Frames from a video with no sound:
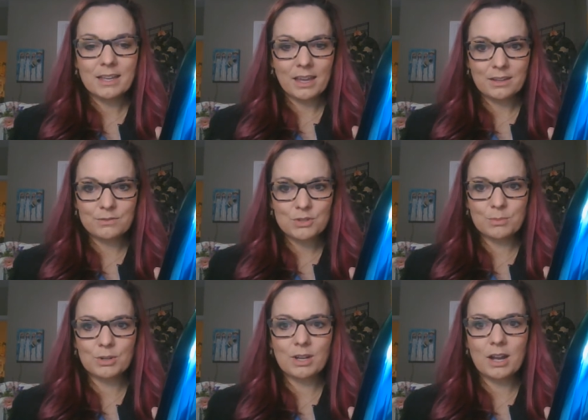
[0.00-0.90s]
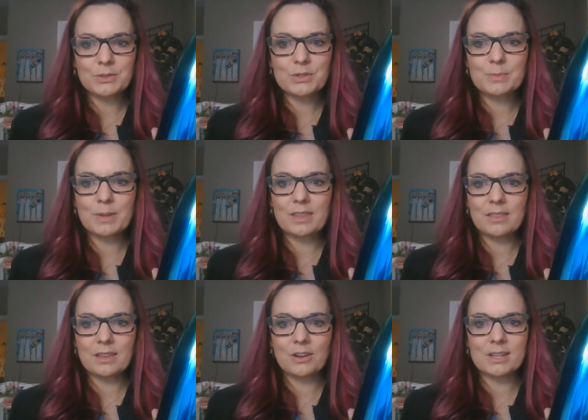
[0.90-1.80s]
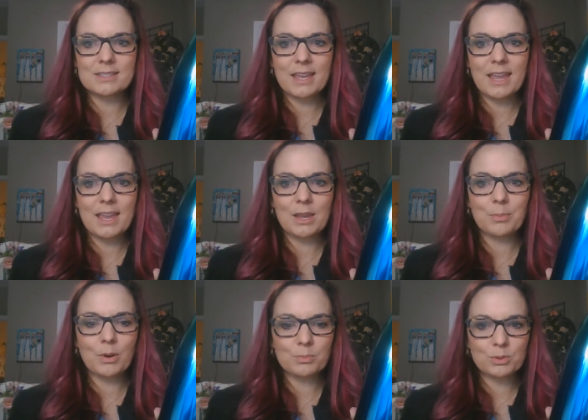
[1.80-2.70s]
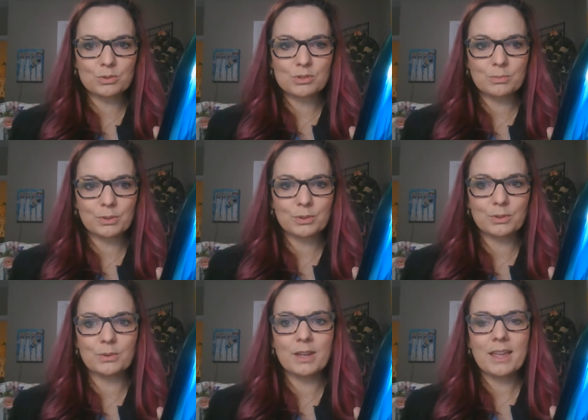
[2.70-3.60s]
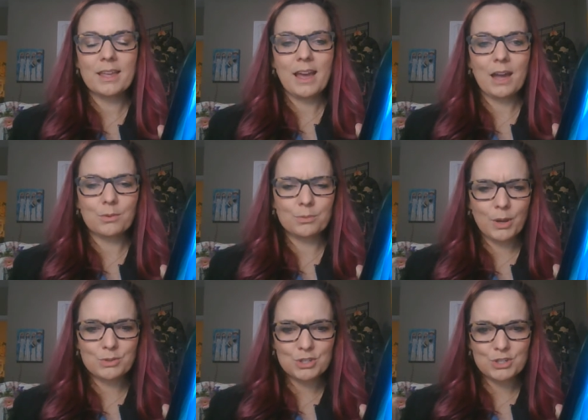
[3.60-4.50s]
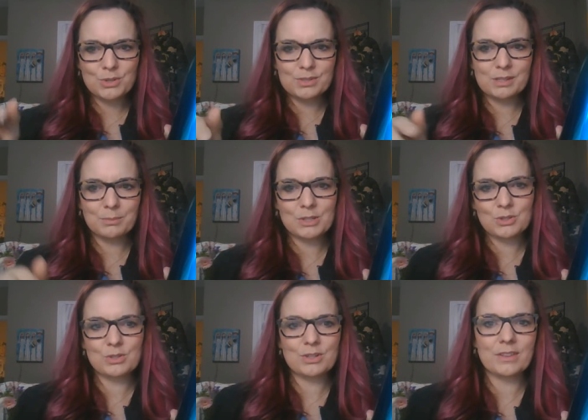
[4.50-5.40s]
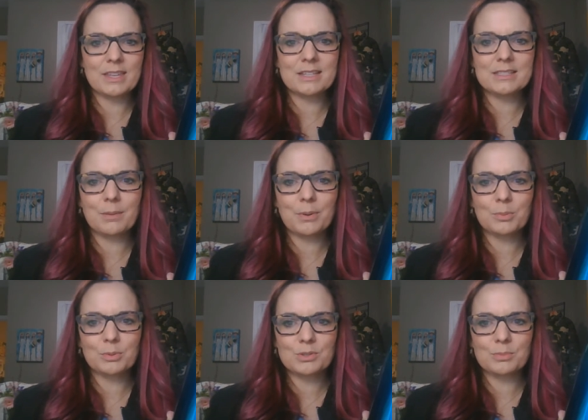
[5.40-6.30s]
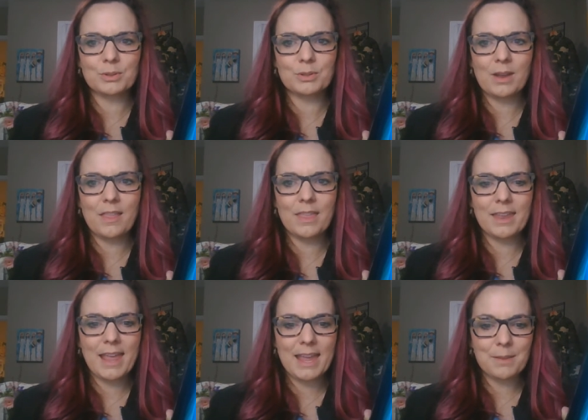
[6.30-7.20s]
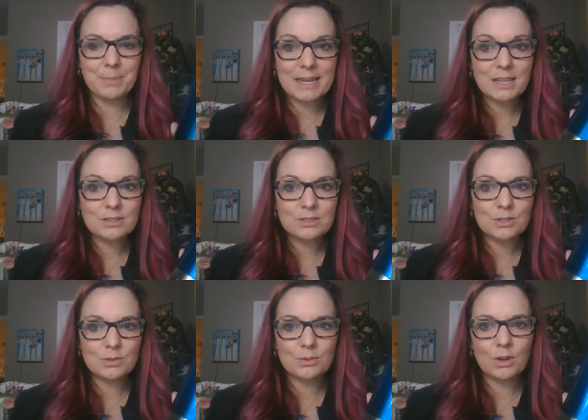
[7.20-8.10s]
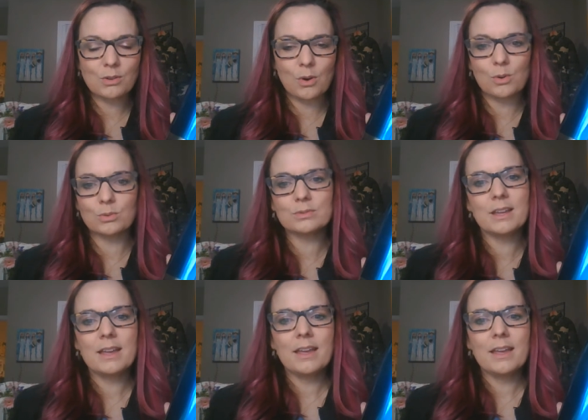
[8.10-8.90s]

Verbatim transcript: kind of shimmer colors, but then there is a purple to blue I will post you some pictures on this, a purple to blue and then a pink to gold